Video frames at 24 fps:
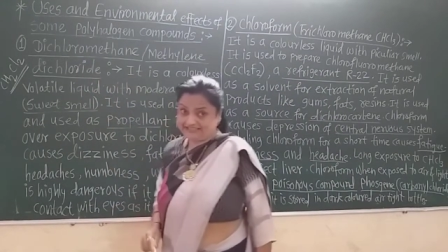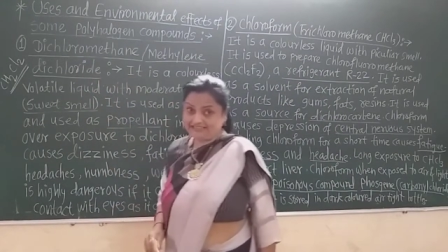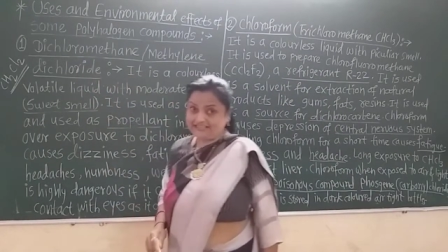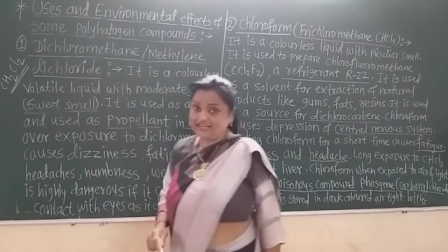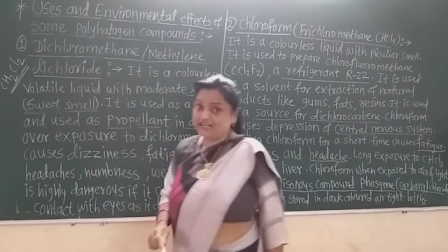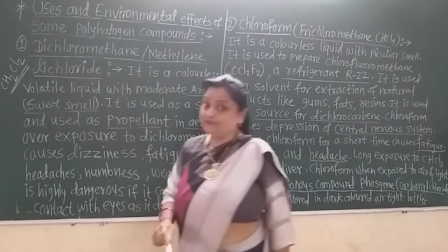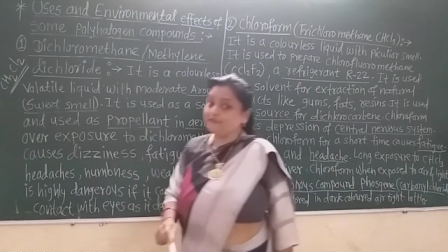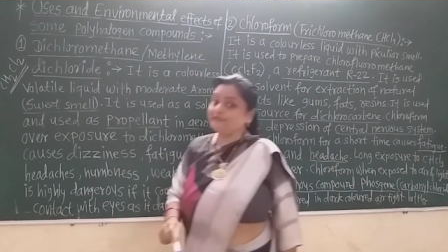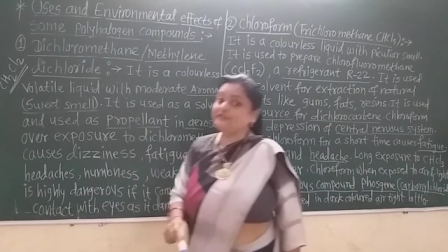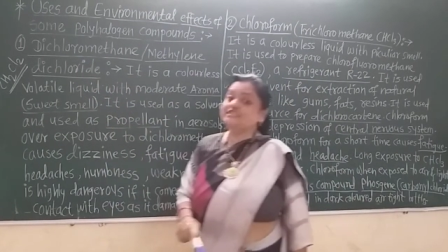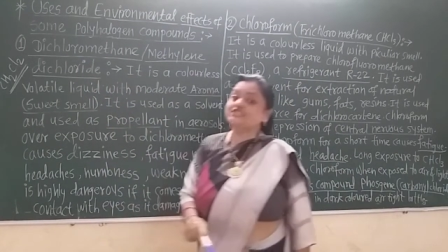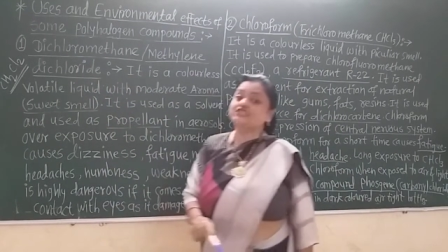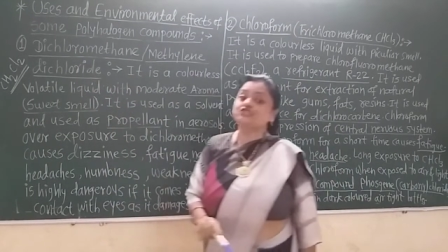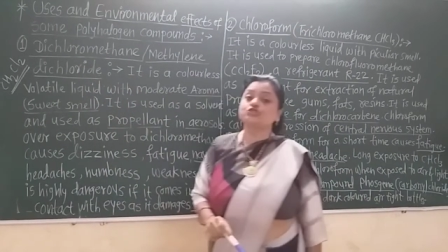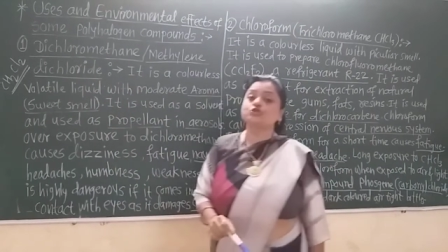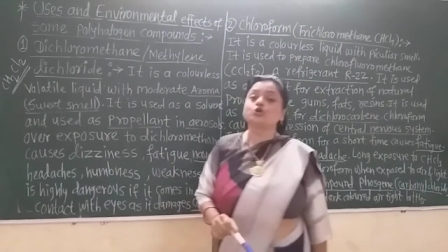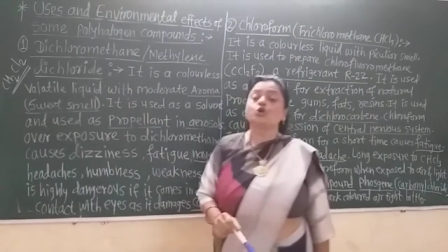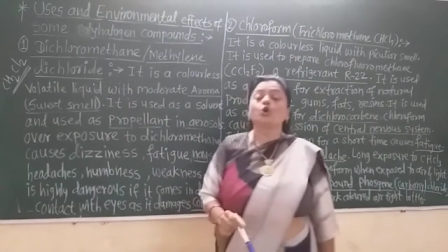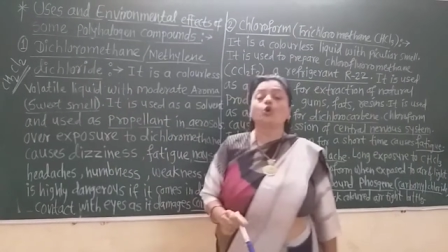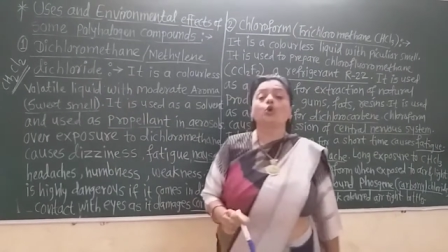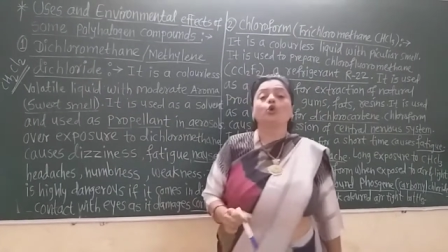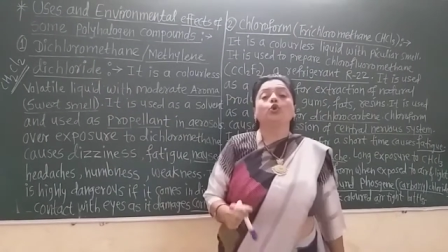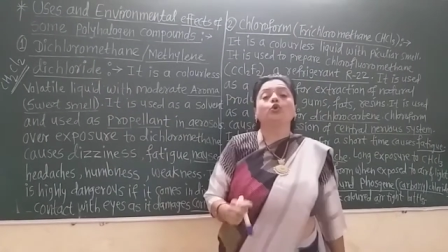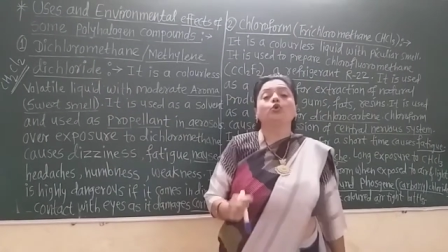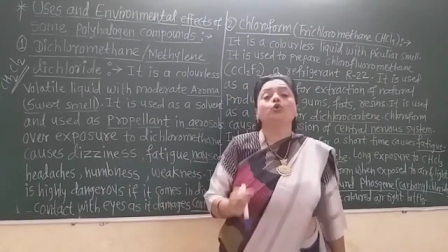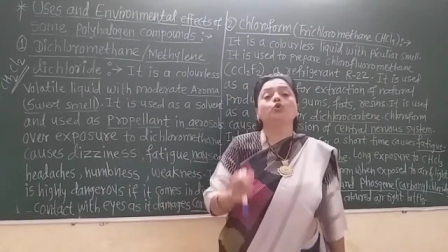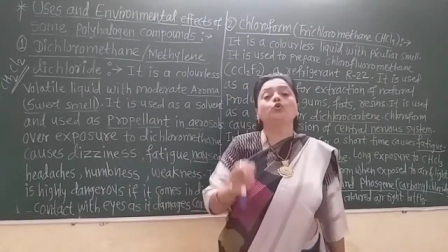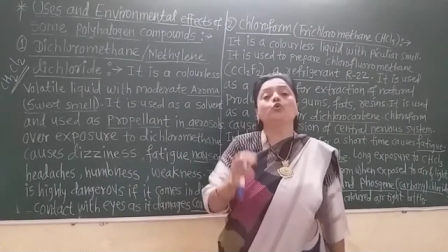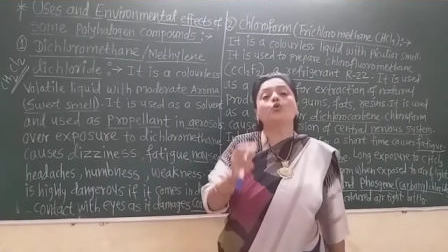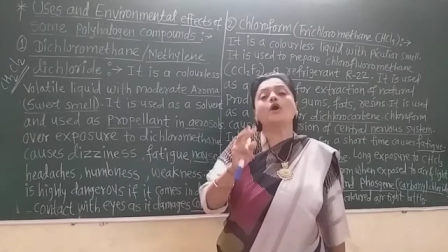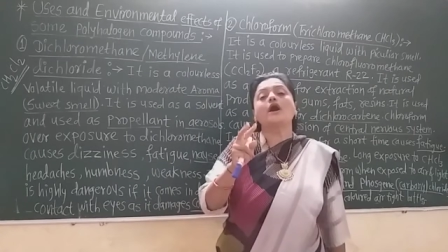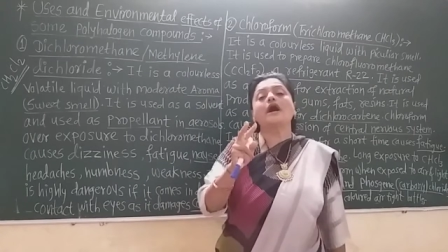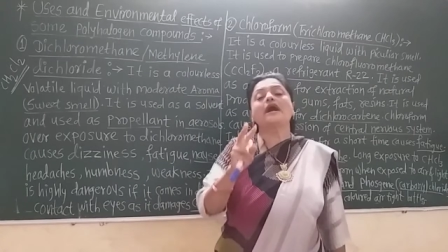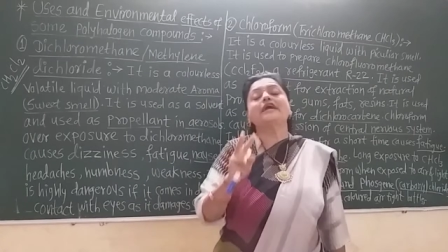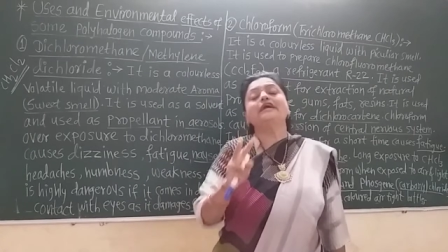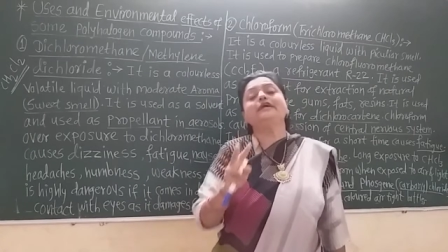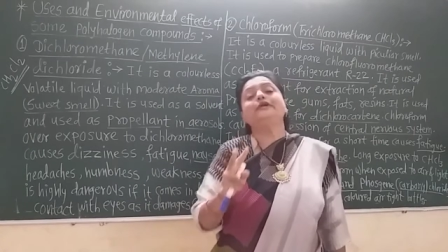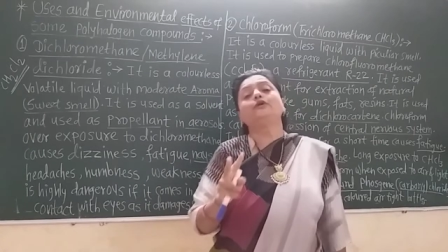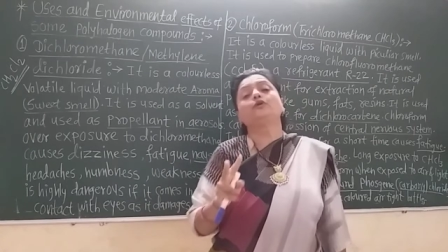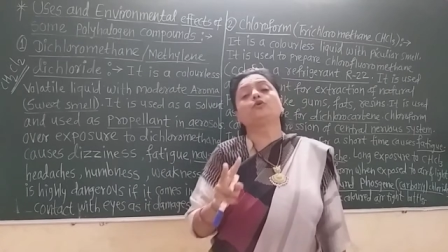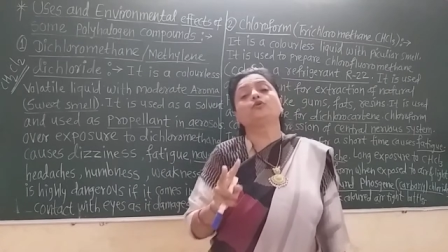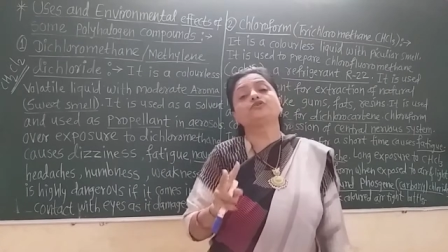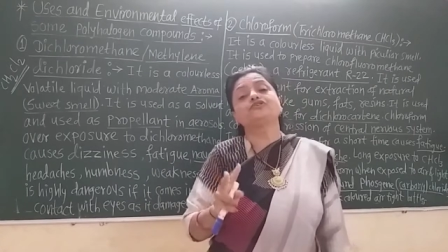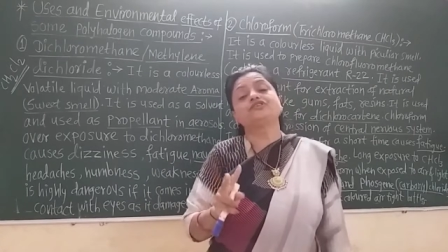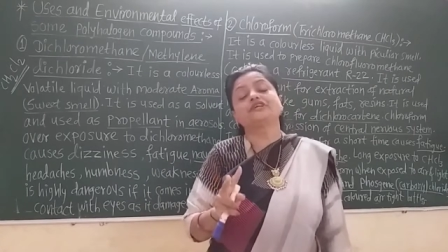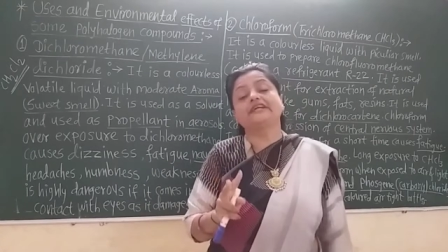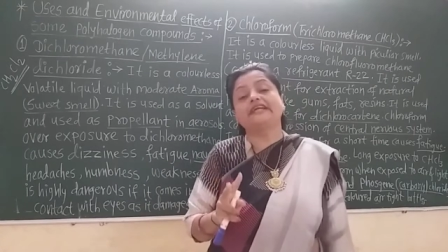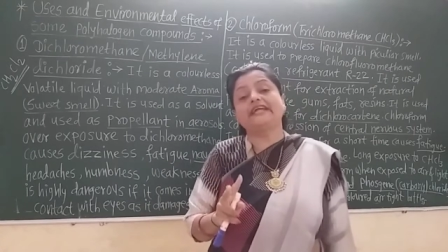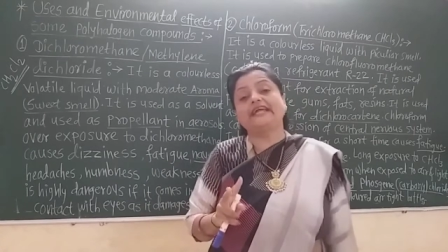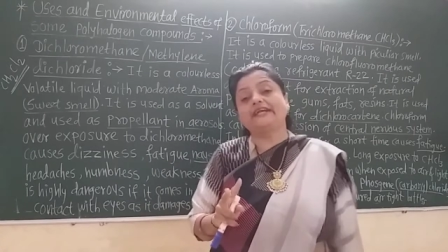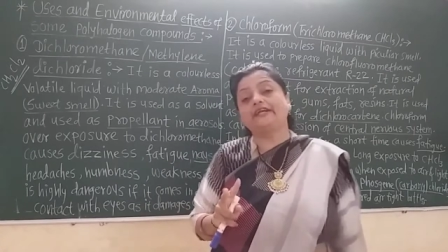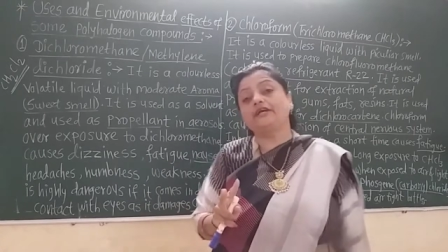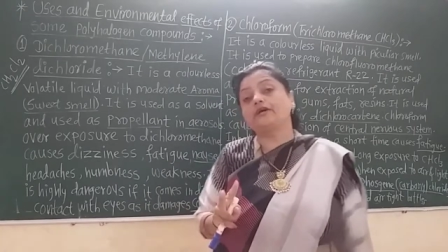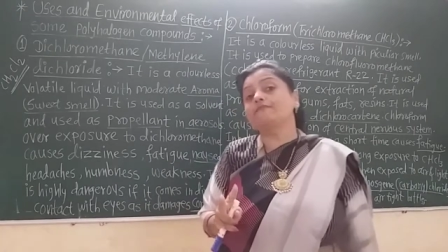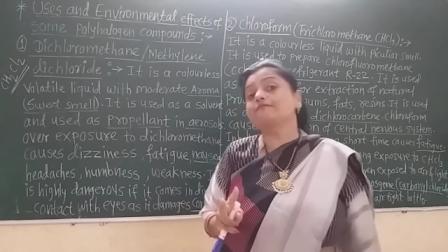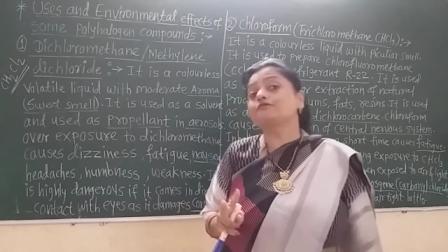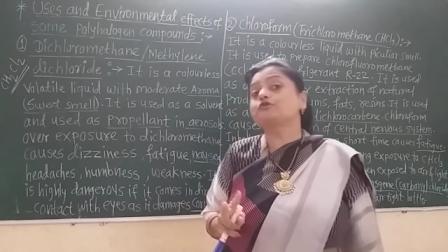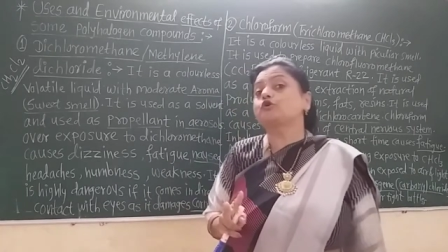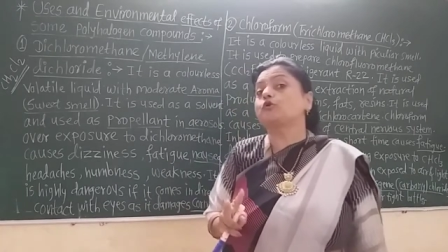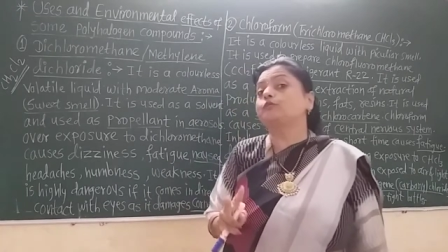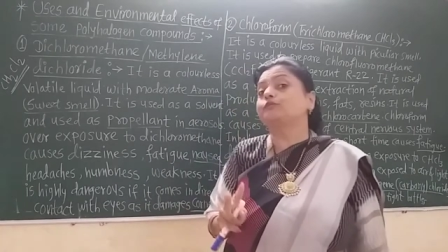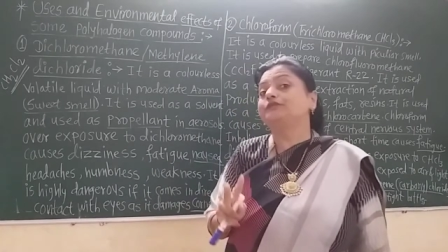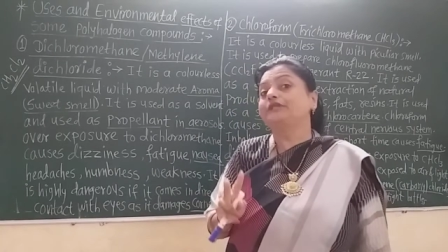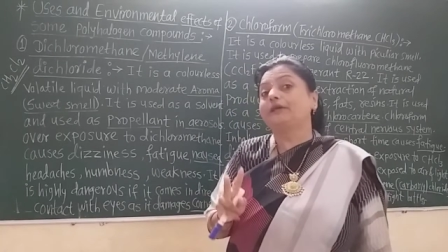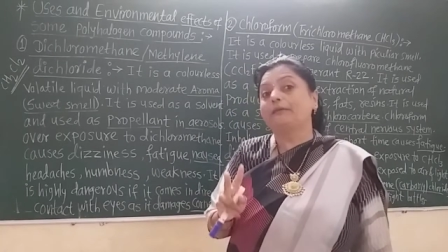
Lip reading: That means two hydrogen atoms of